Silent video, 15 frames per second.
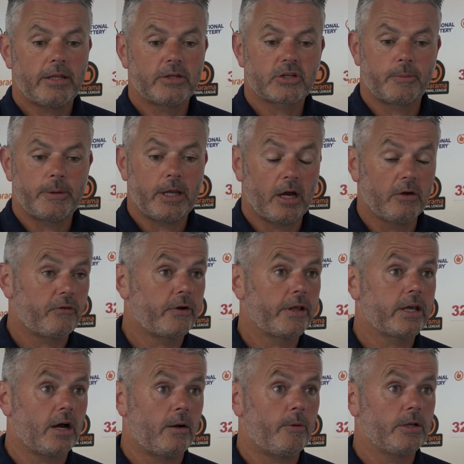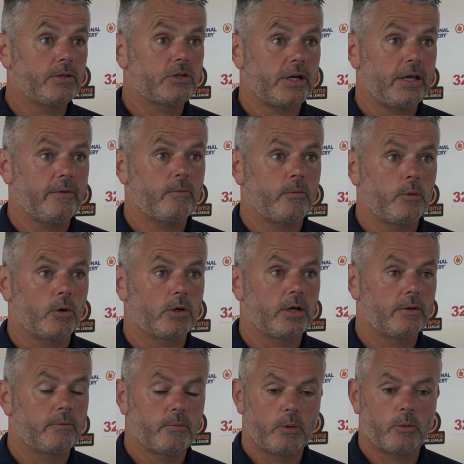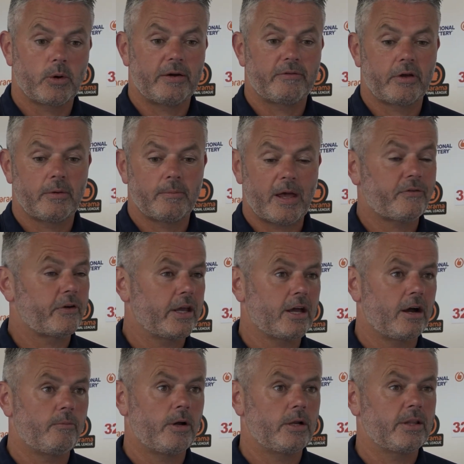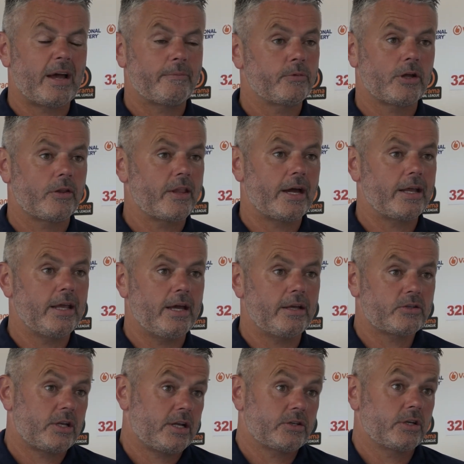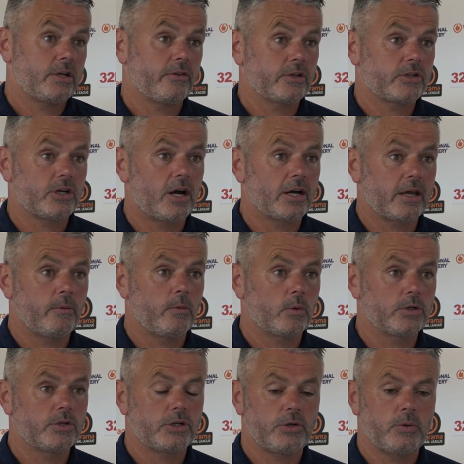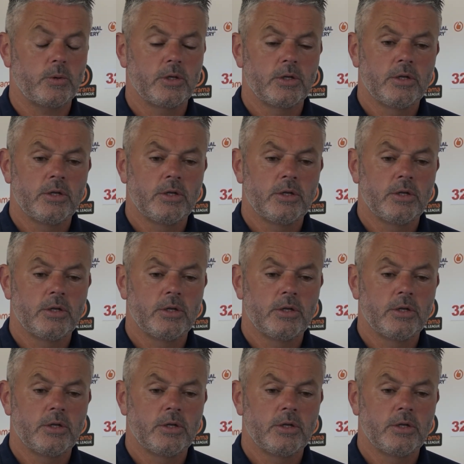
and there's going to be hopefully cup runs in it. We want to have a FA Cup run. I haven't done that yet, so that's another target we want to do.